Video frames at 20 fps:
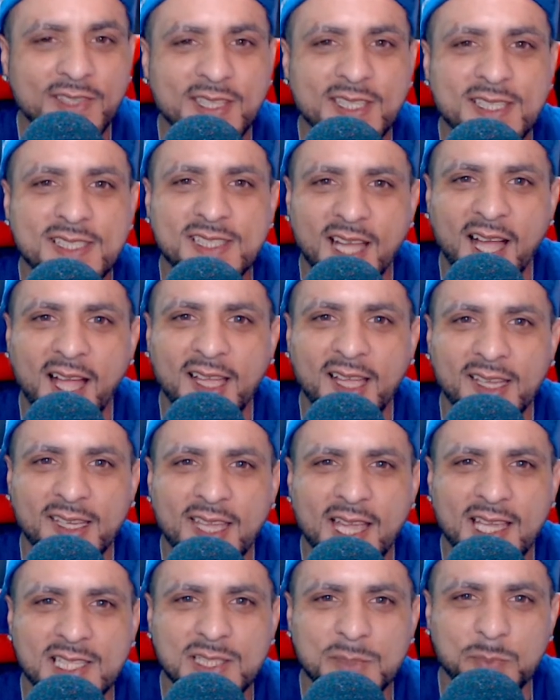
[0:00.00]
This guy
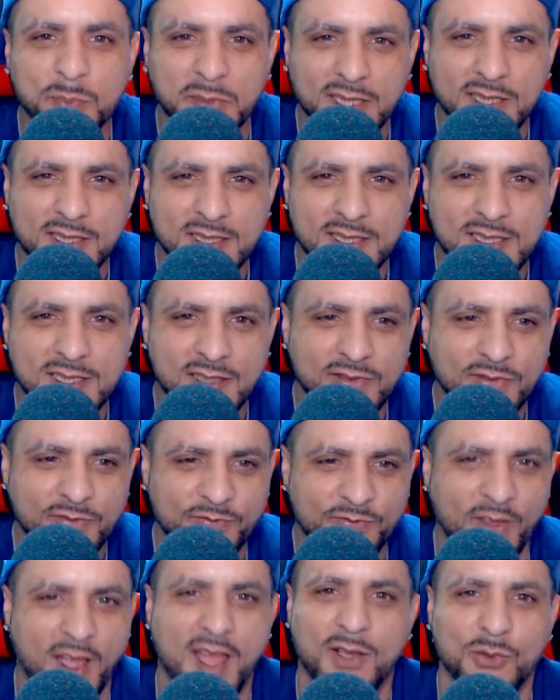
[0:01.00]
has millions of
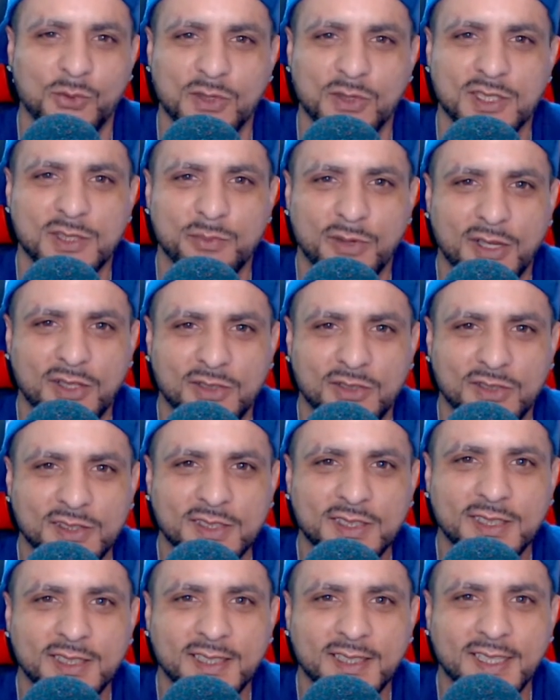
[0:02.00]
followers, bro.
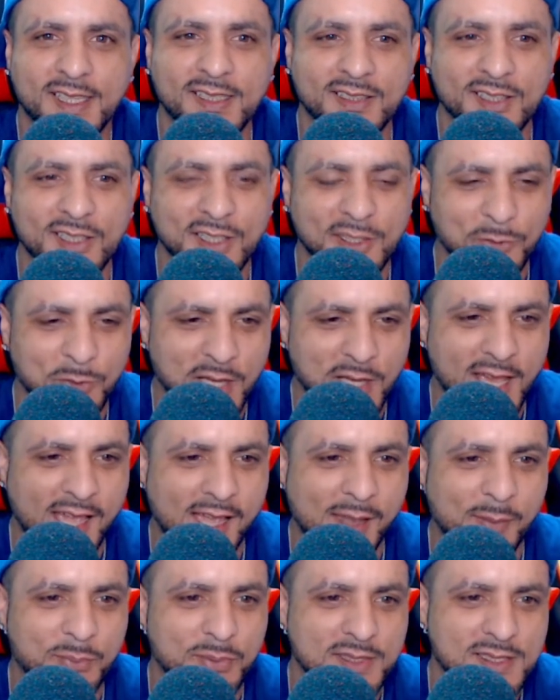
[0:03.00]
And look at what
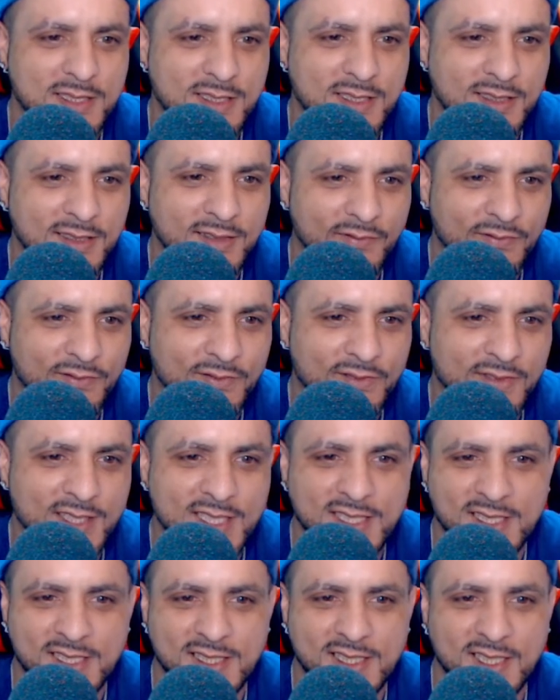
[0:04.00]
happens.
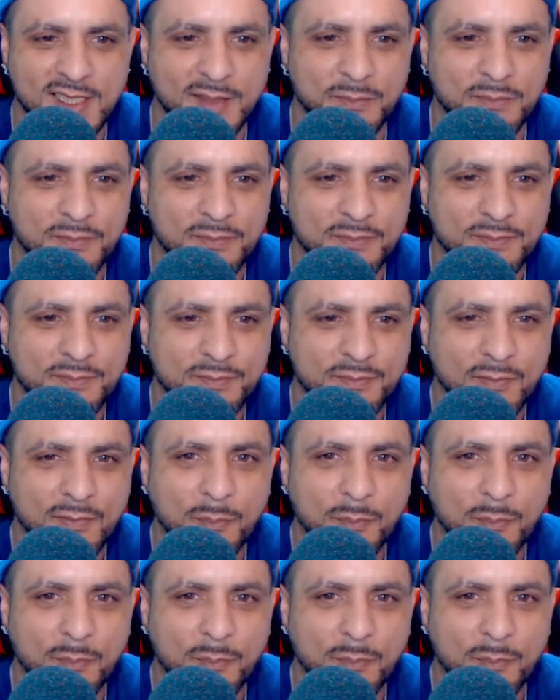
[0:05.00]
This is him.